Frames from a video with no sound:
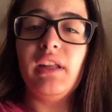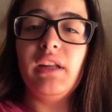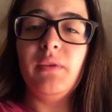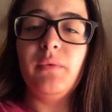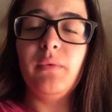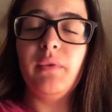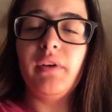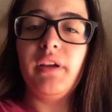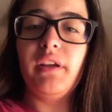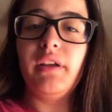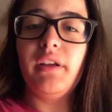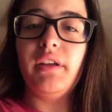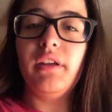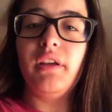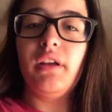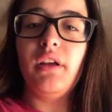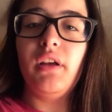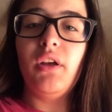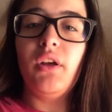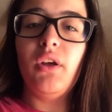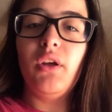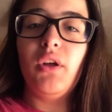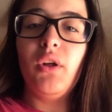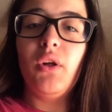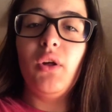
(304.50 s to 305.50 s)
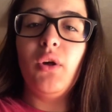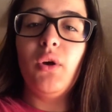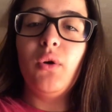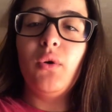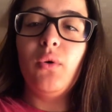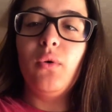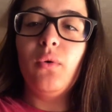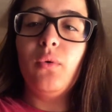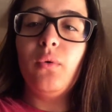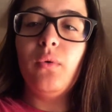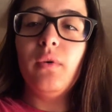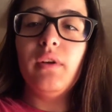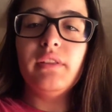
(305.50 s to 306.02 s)
anyway,
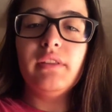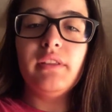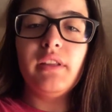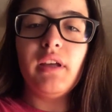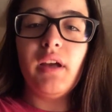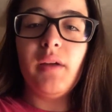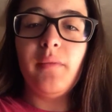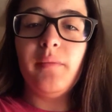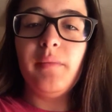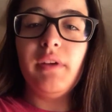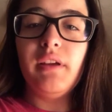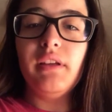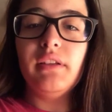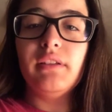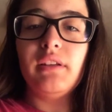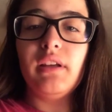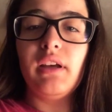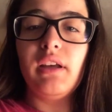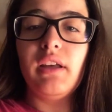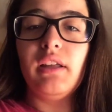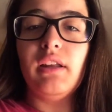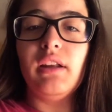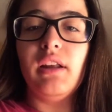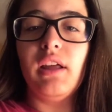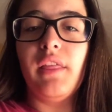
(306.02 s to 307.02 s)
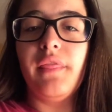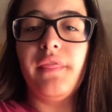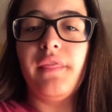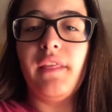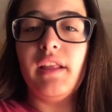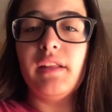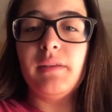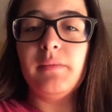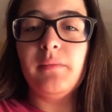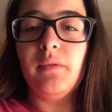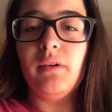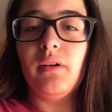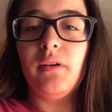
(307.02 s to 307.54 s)
with that being said,
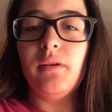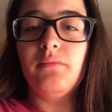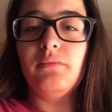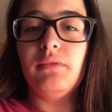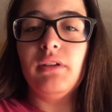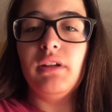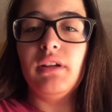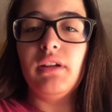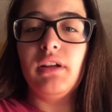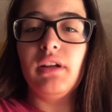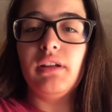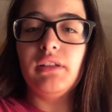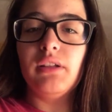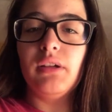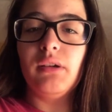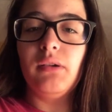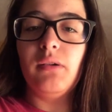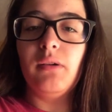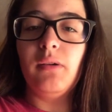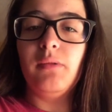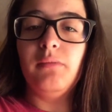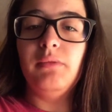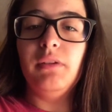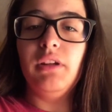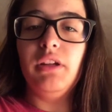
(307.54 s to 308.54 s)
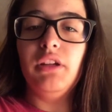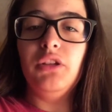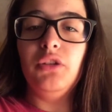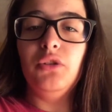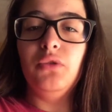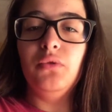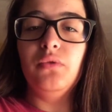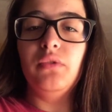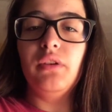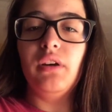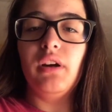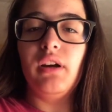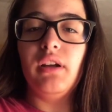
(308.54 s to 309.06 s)
that's my update, guys. I'll update
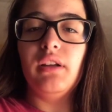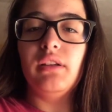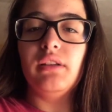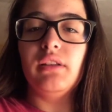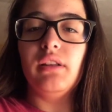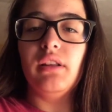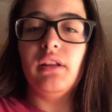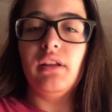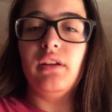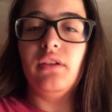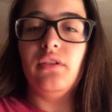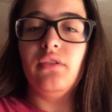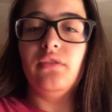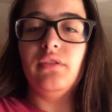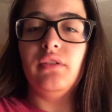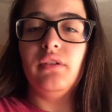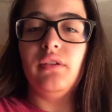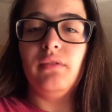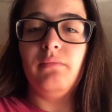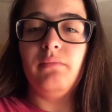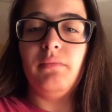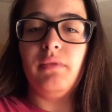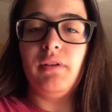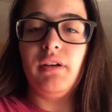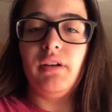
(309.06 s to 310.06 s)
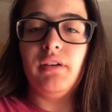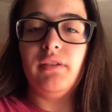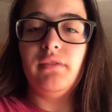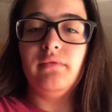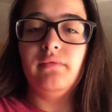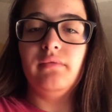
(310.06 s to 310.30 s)
you guys later. So bye.